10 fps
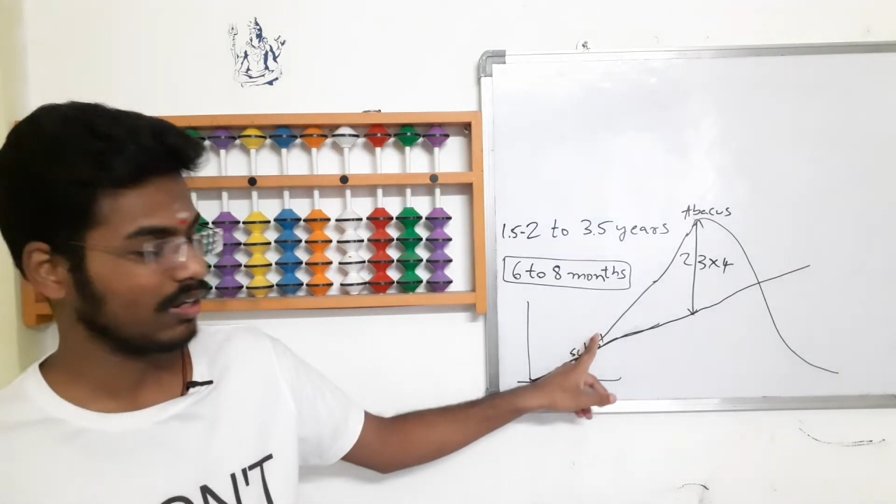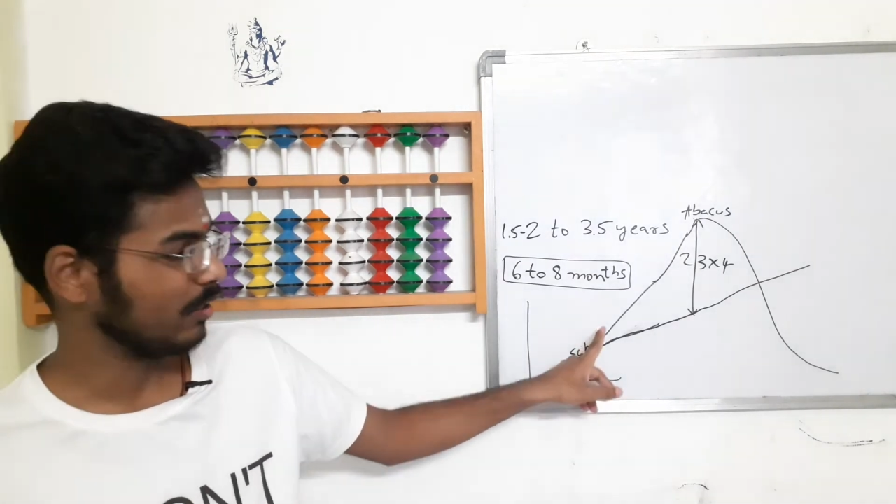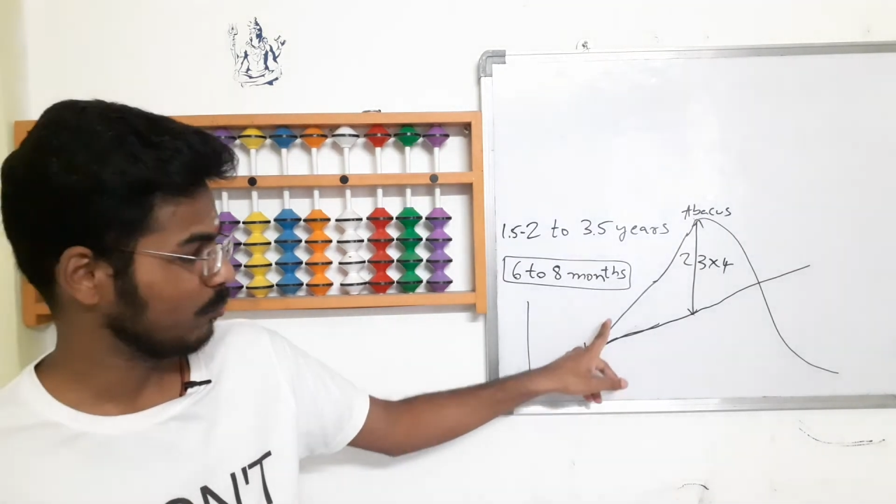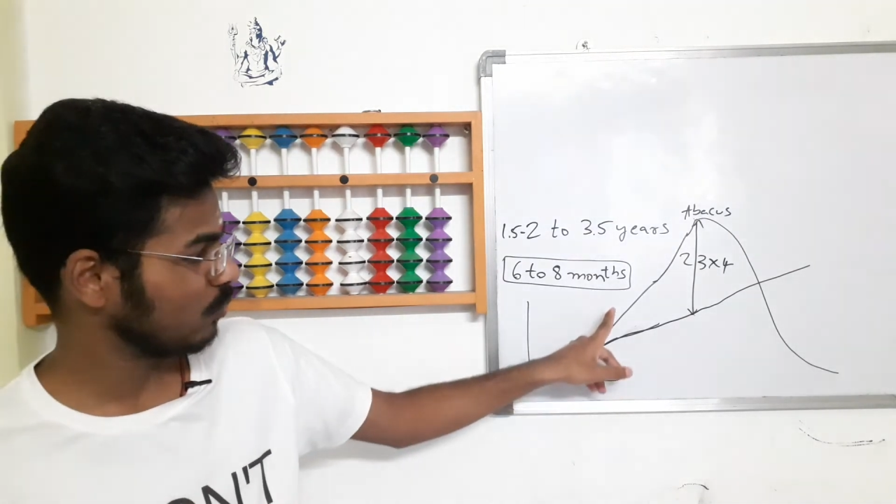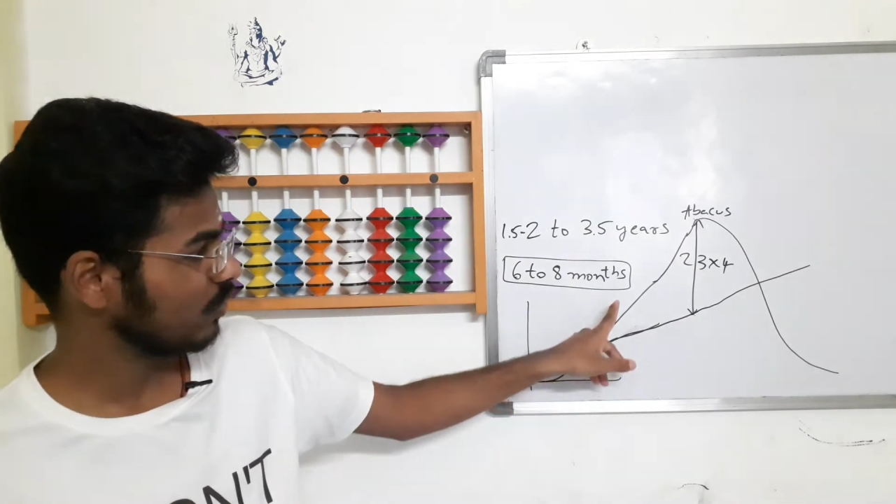
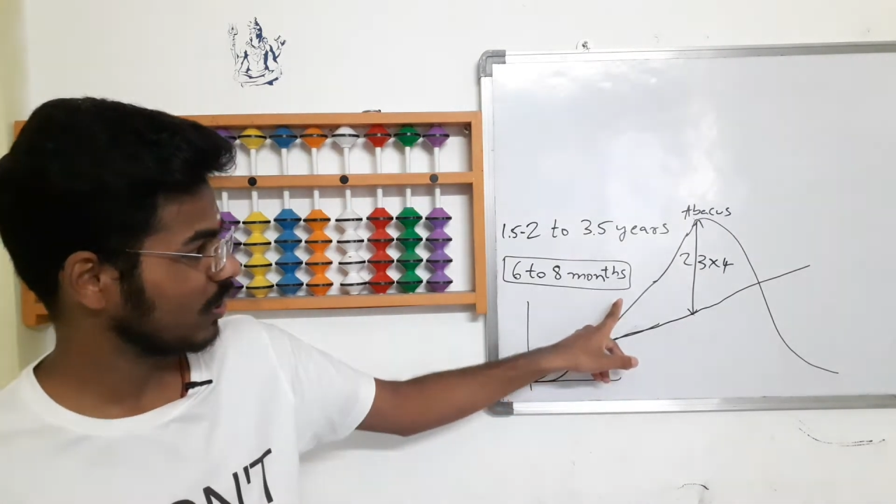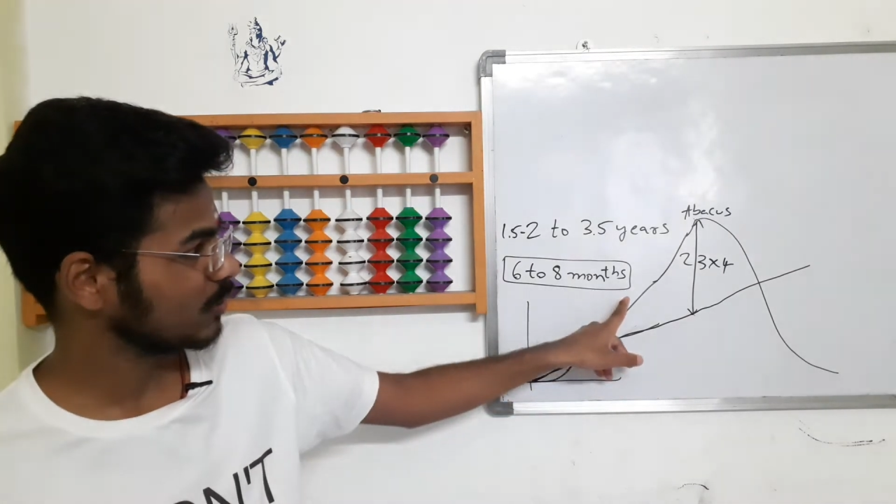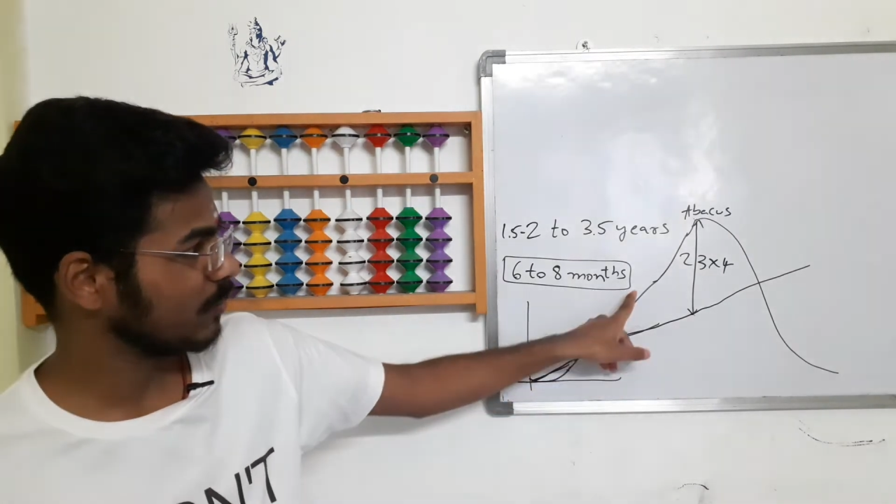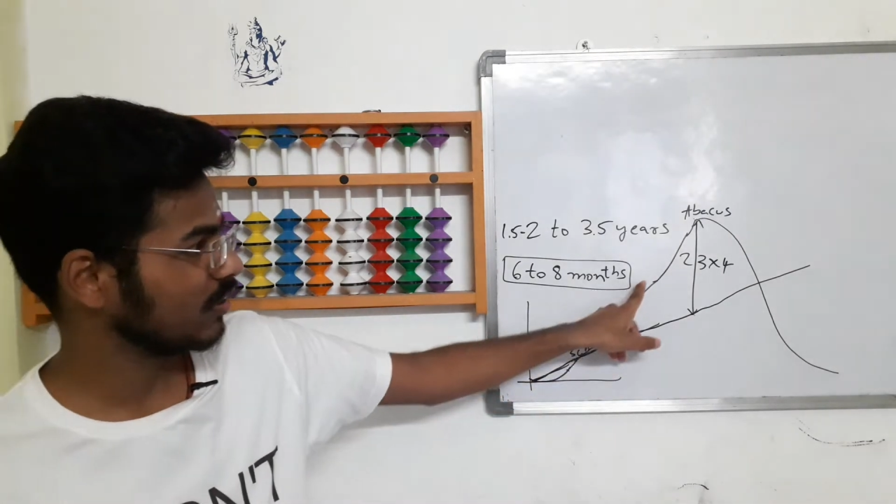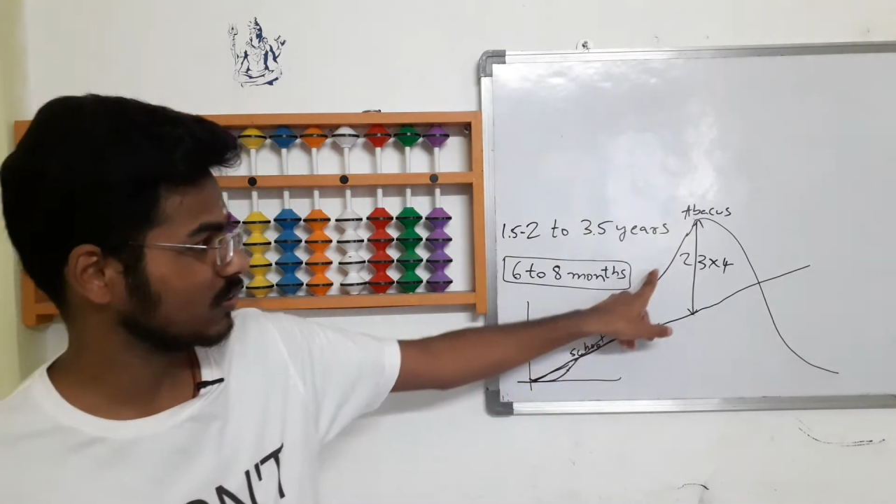improve your
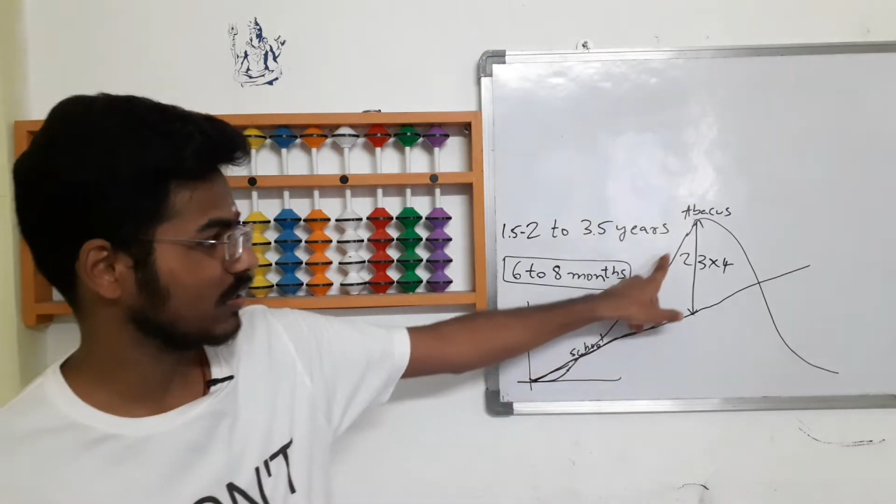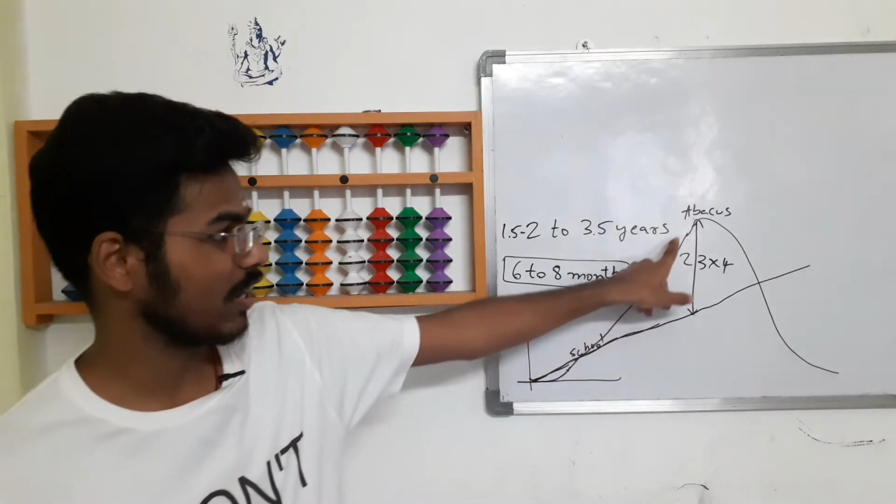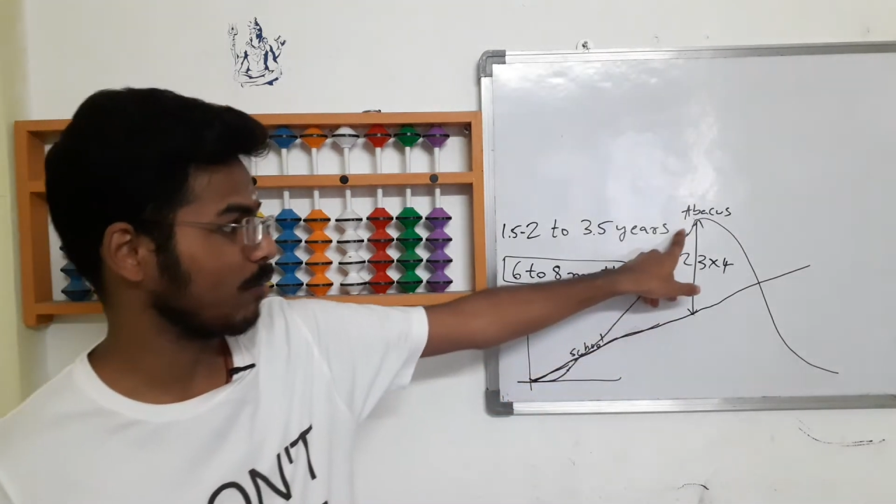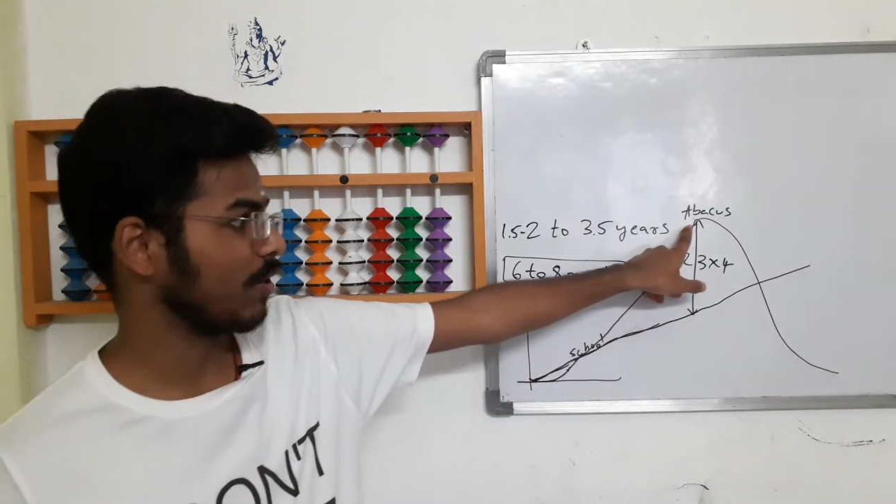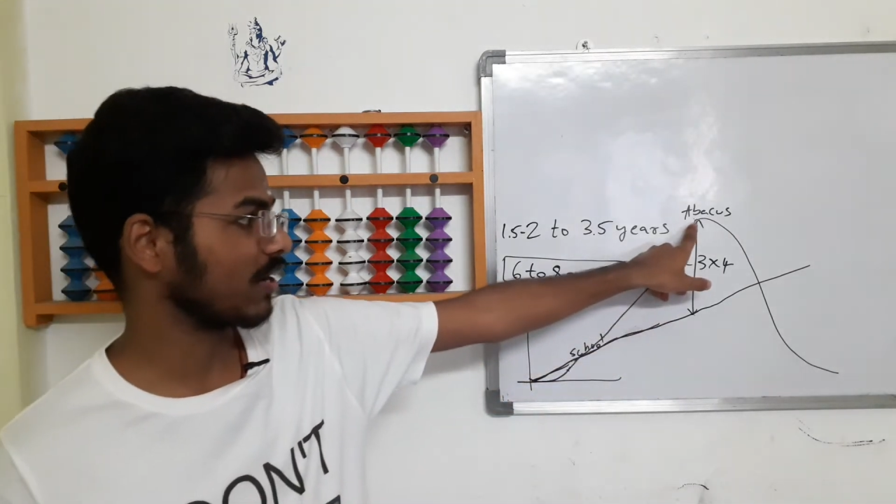speed using
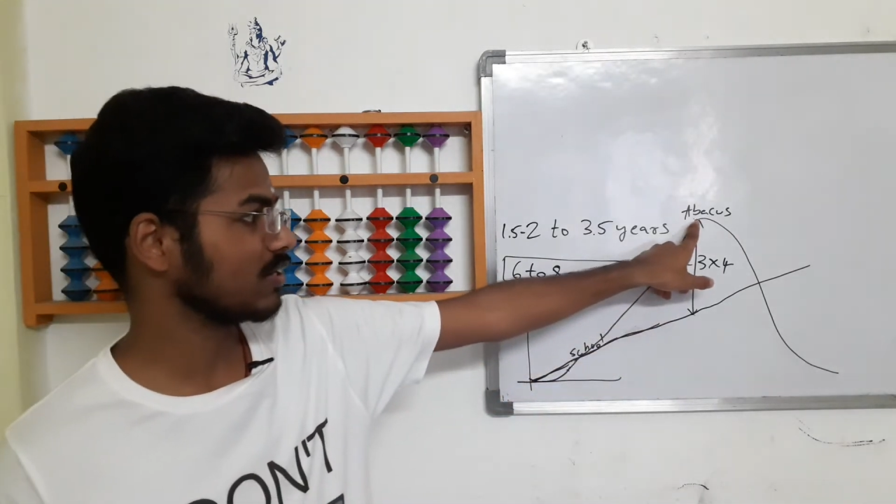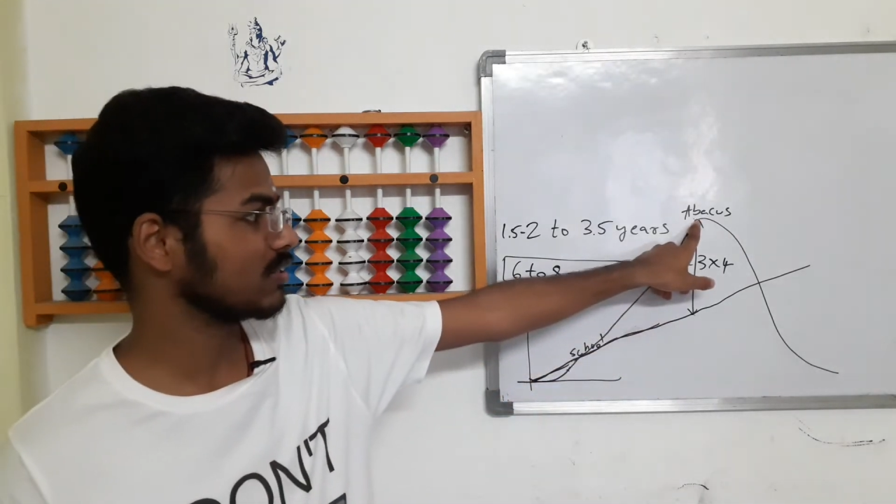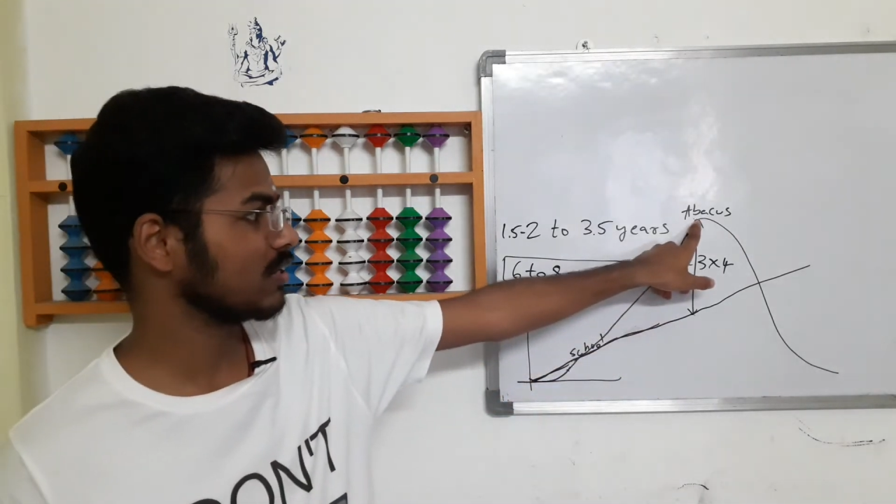Abacus,